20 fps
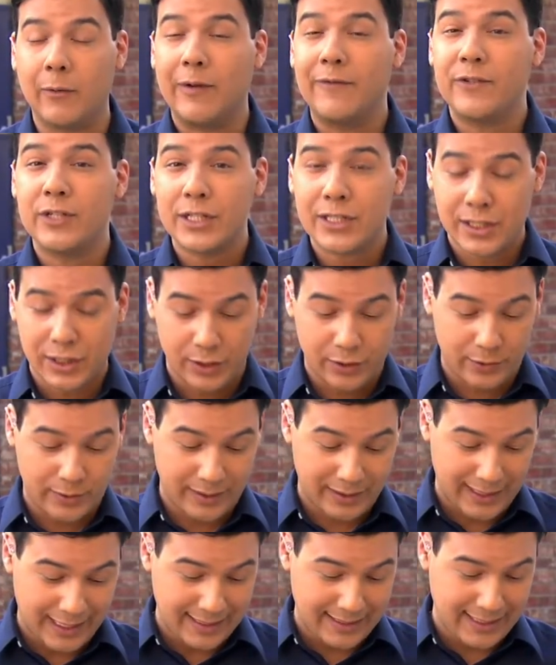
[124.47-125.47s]
And we've just
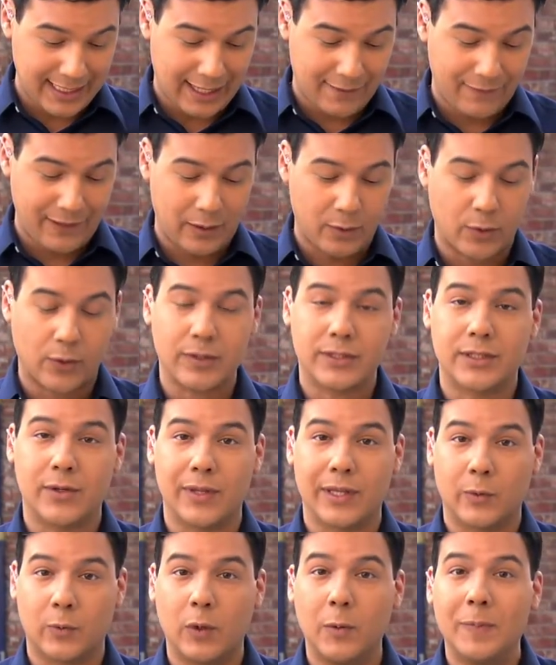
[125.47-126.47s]
learned last half hour or
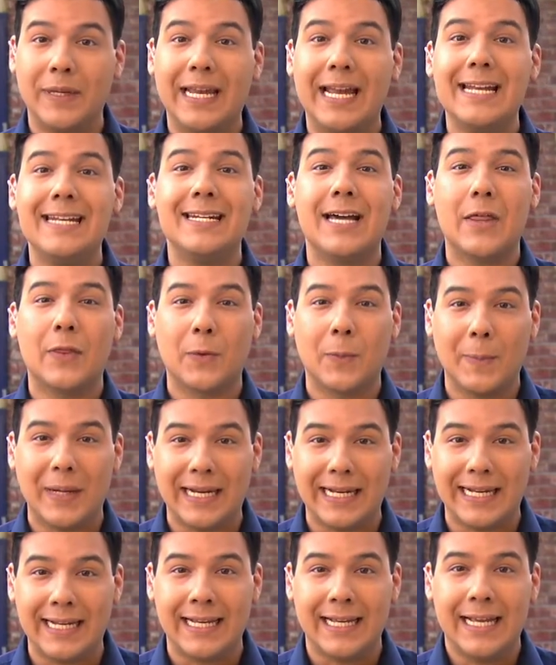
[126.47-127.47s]
so there will be another
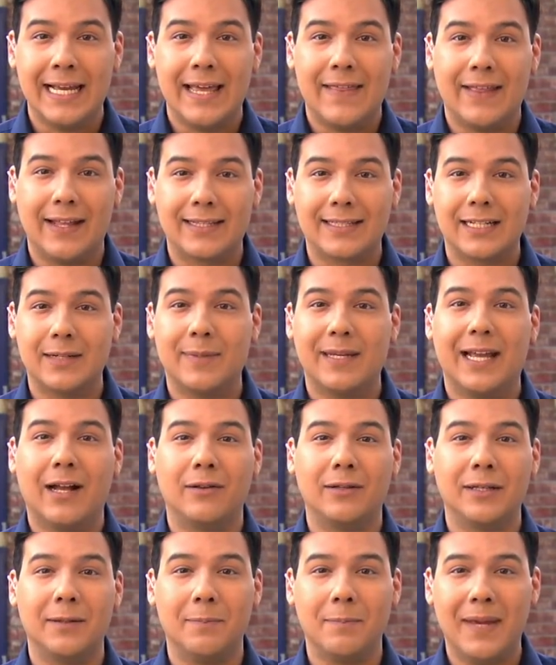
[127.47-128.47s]
meeting that's going to be
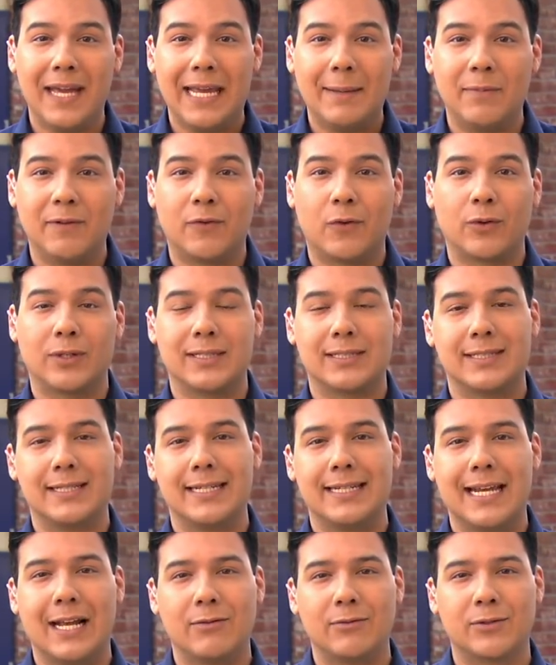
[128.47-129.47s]
held in May before the
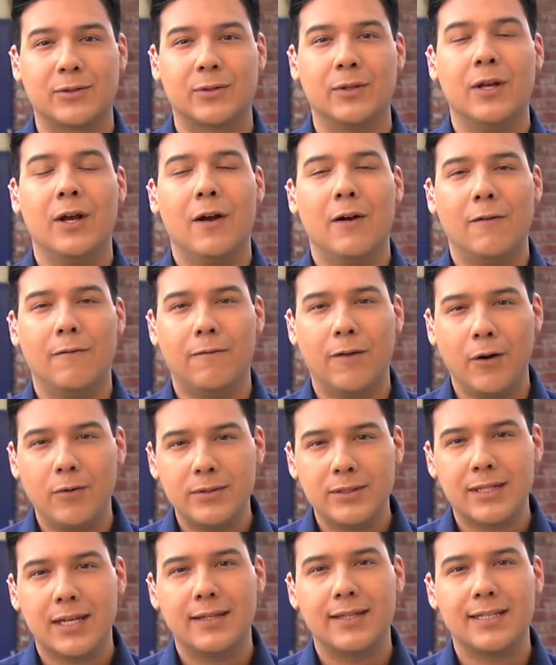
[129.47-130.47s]
City Council
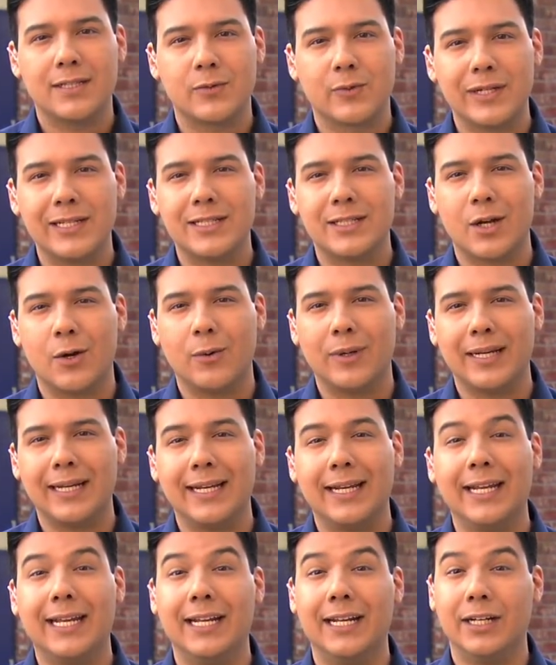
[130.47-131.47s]
votes on this
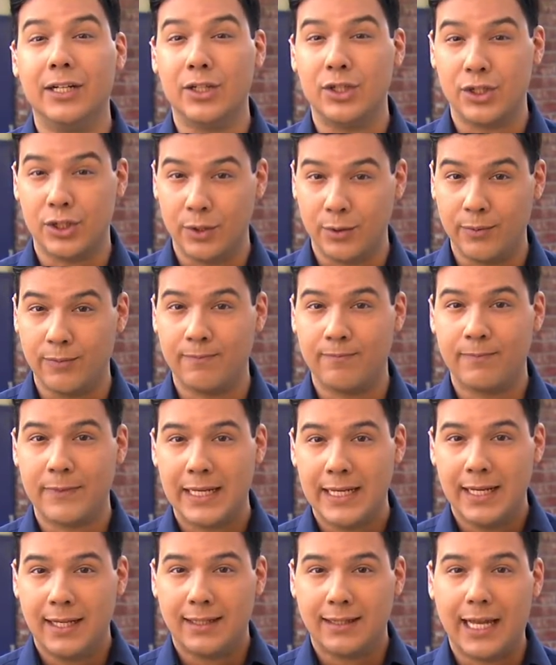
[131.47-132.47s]
rezoning in June.
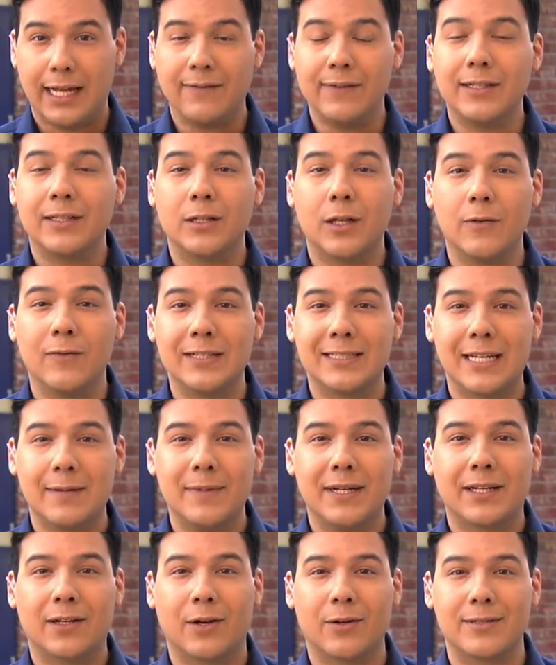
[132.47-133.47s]
Live in Clovis,
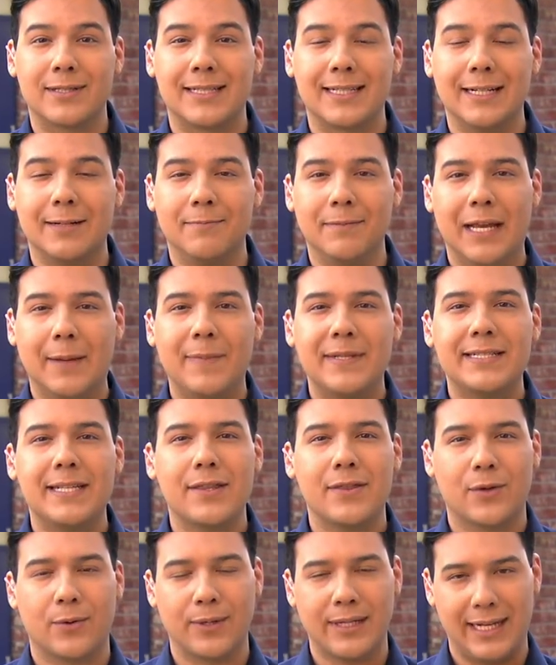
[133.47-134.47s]
I'm Nick Garcia,
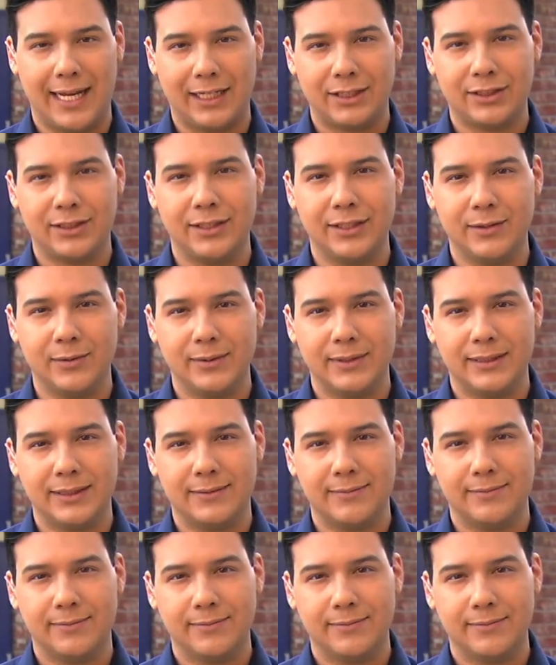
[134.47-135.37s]
ABC 30 Action News.